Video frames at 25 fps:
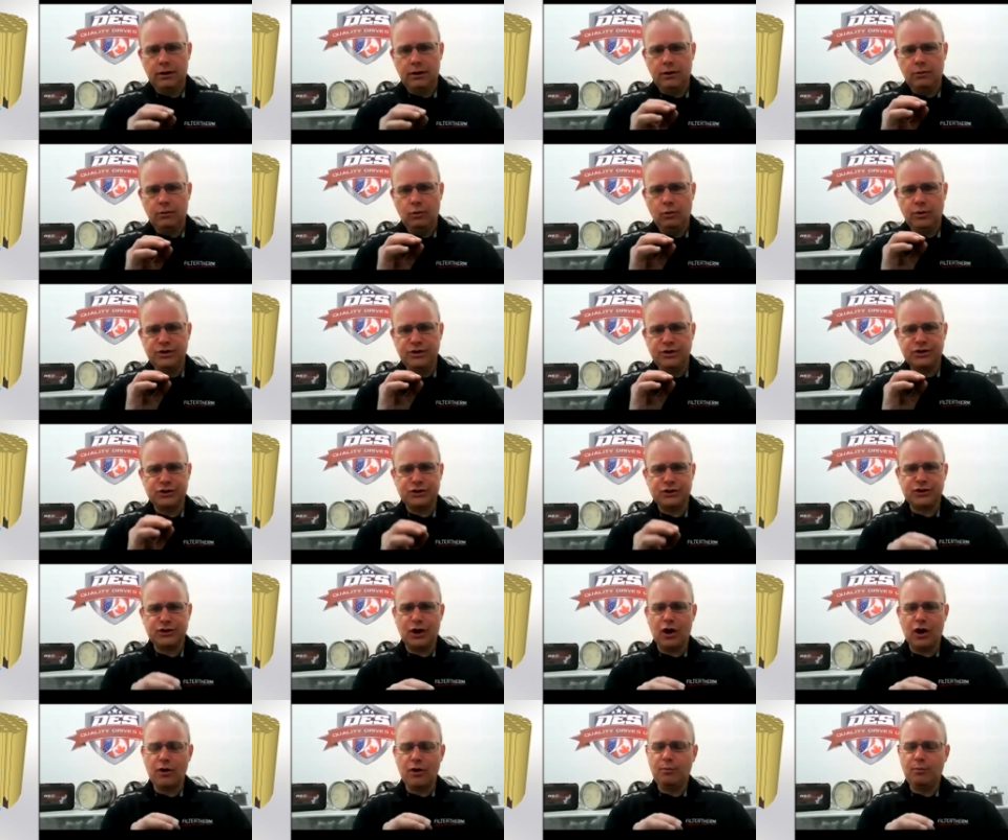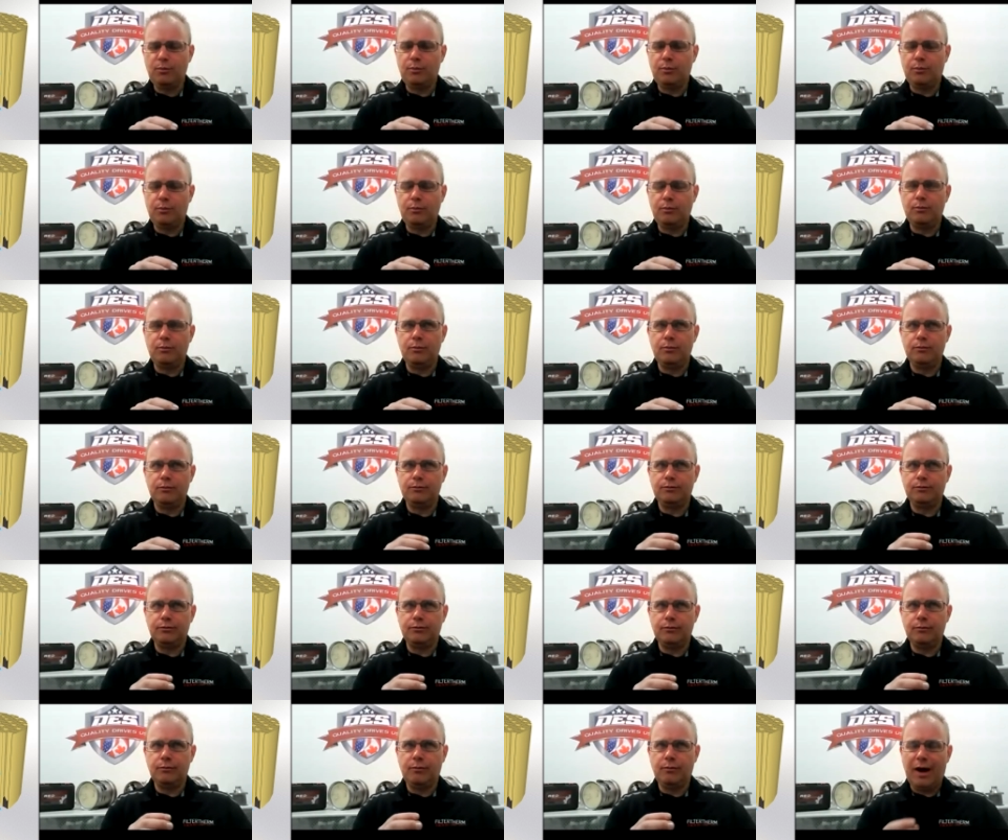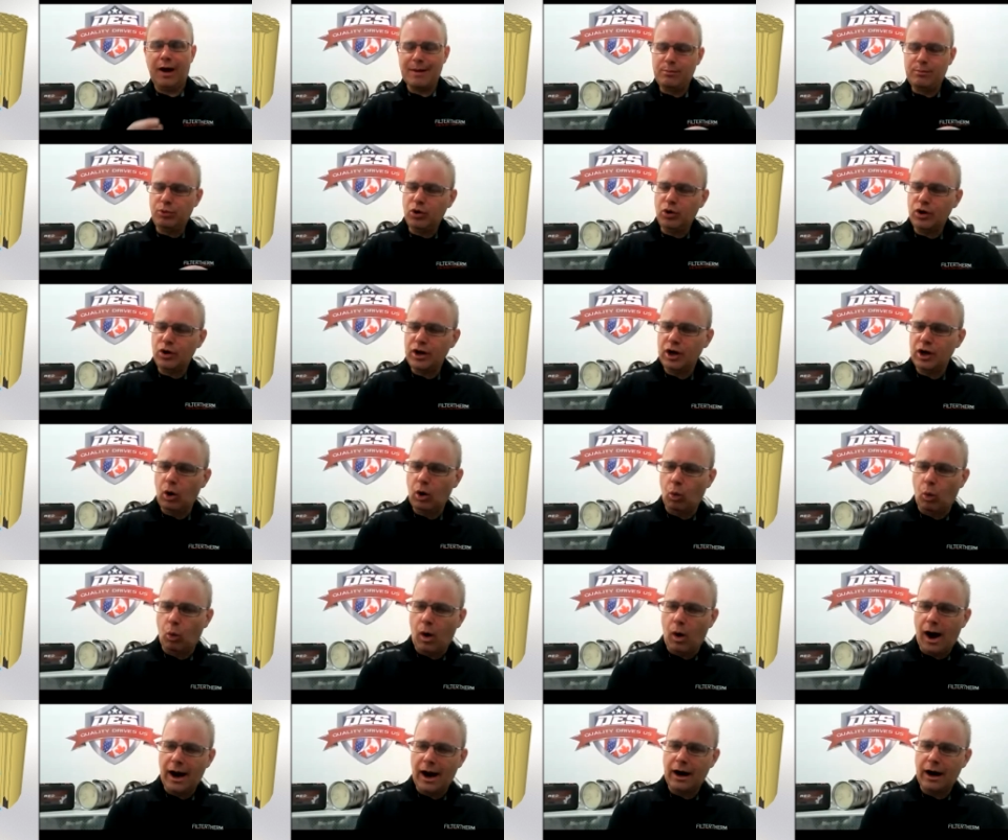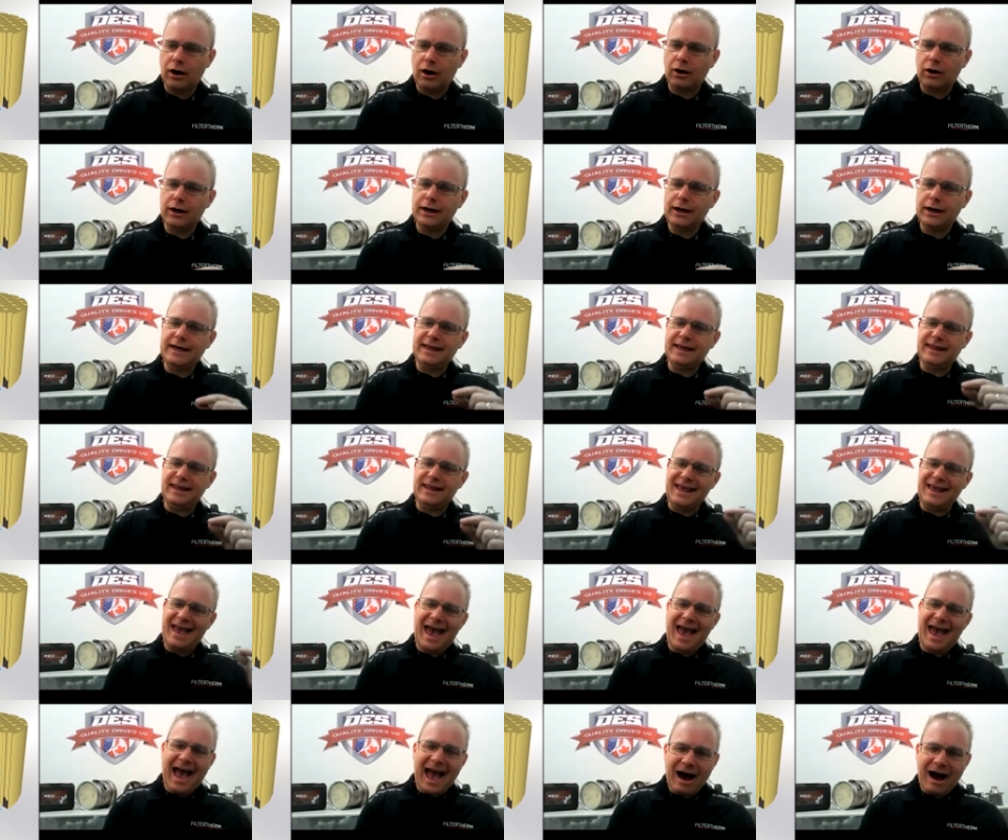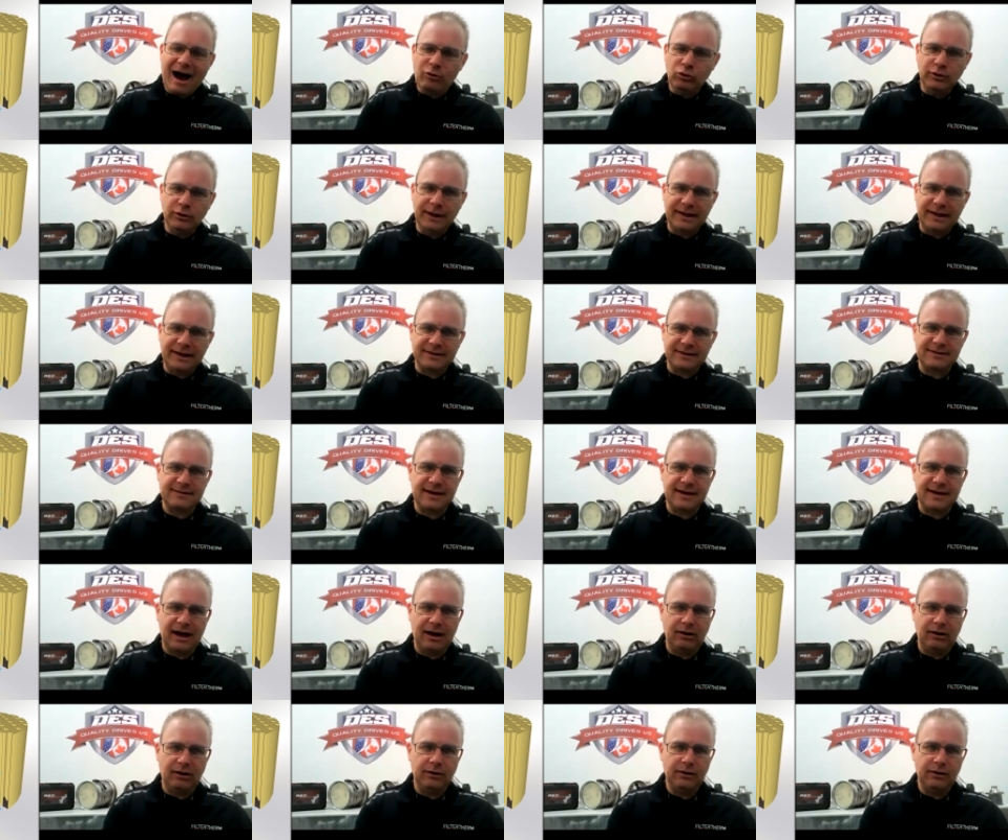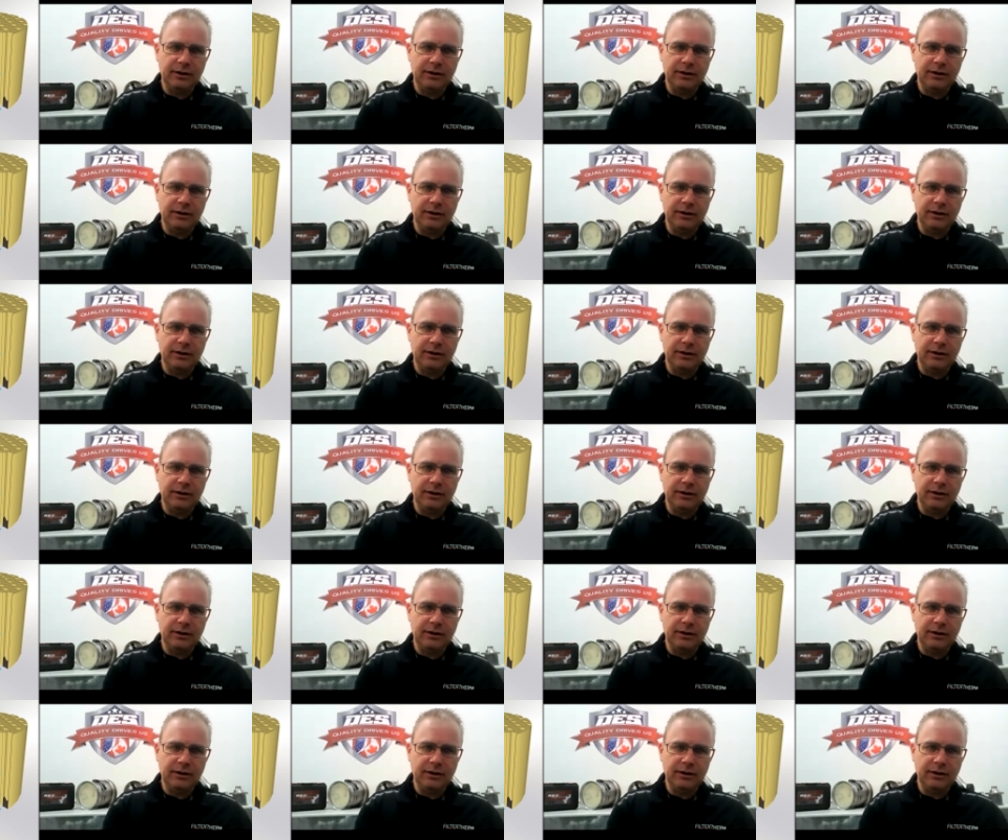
We start by putting a wire in the outlet cell.